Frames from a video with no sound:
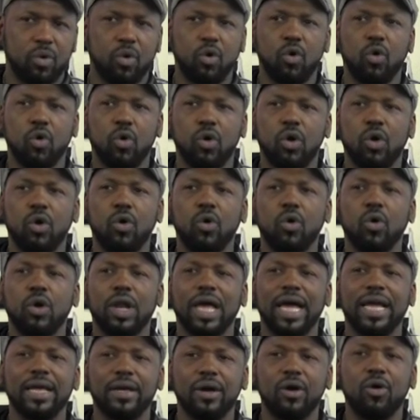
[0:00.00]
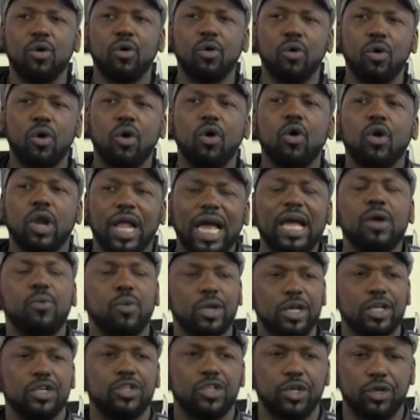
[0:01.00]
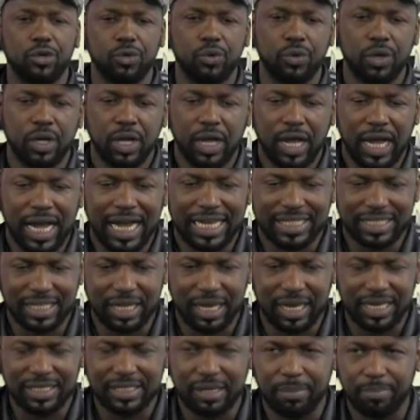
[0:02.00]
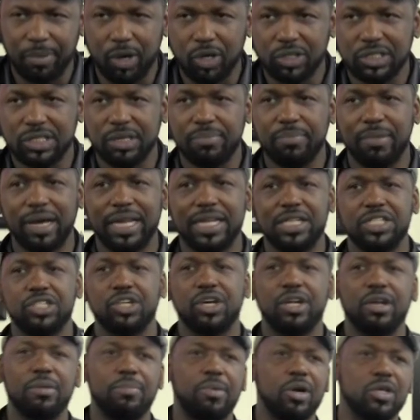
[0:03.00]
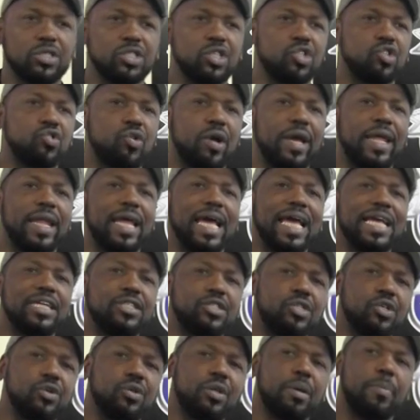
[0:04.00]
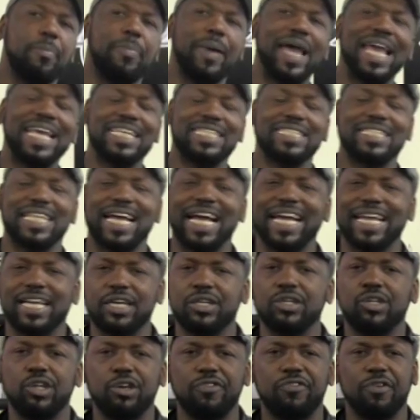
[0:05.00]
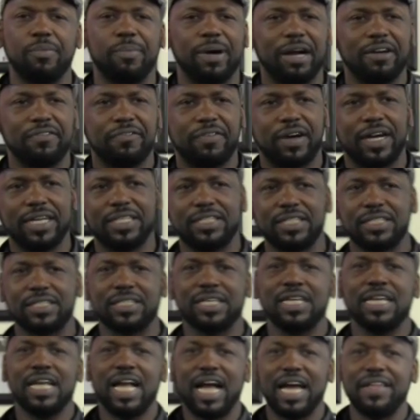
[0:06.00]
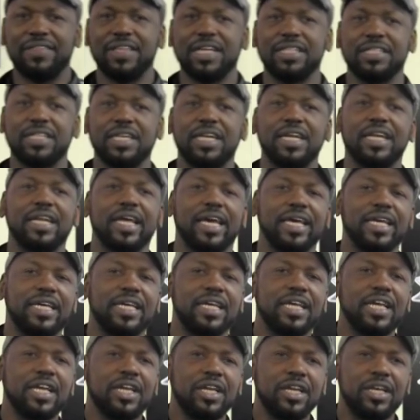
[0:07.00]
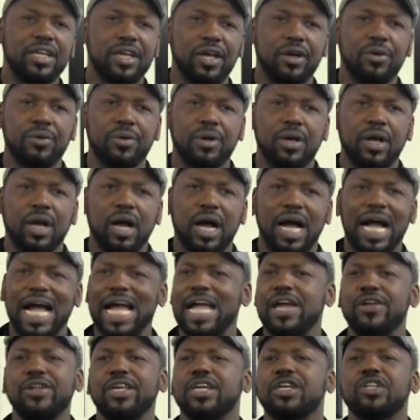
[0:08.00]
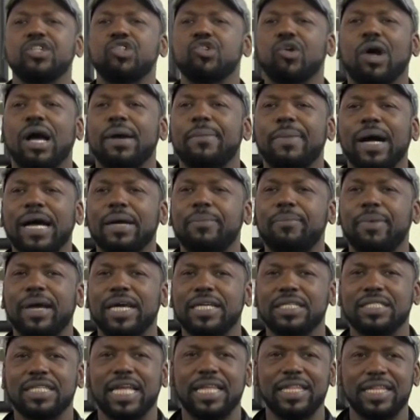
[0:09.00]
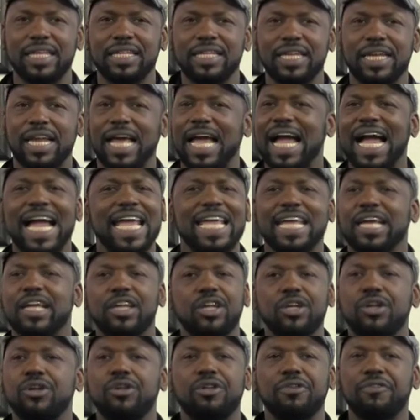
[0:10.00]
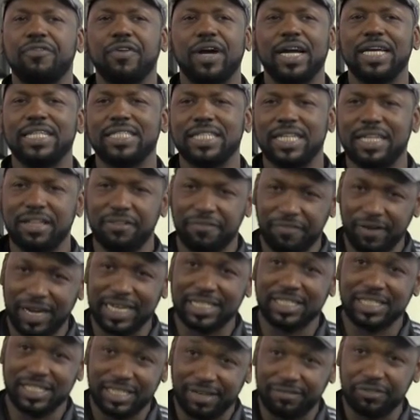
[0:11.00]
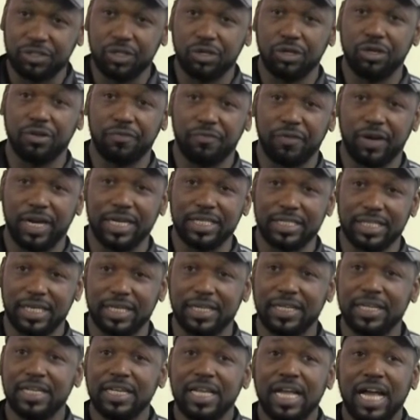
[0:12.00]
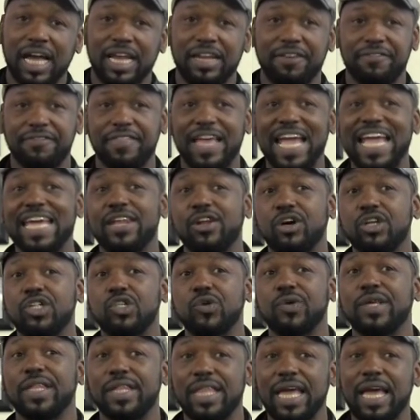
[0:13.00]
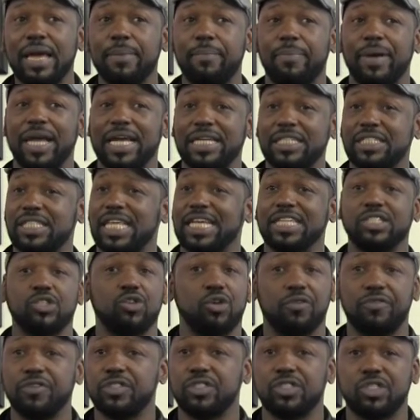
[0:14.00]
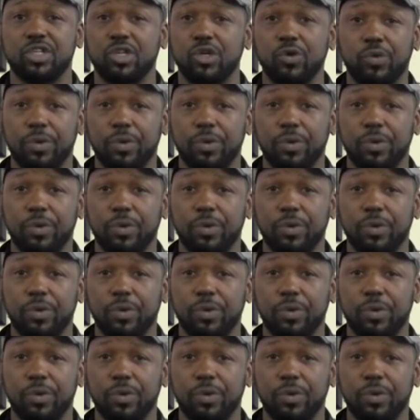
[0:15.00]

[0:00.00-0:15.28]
all I want to do as a boxing manager and a boxing trainer is do the best I can do for my fighters. At the end of the day, you know, I only can try my best. At the end of the day, I ain't going to do the fighting. The fighters have to do the fighting. And if they're not doing their best, that's nothing to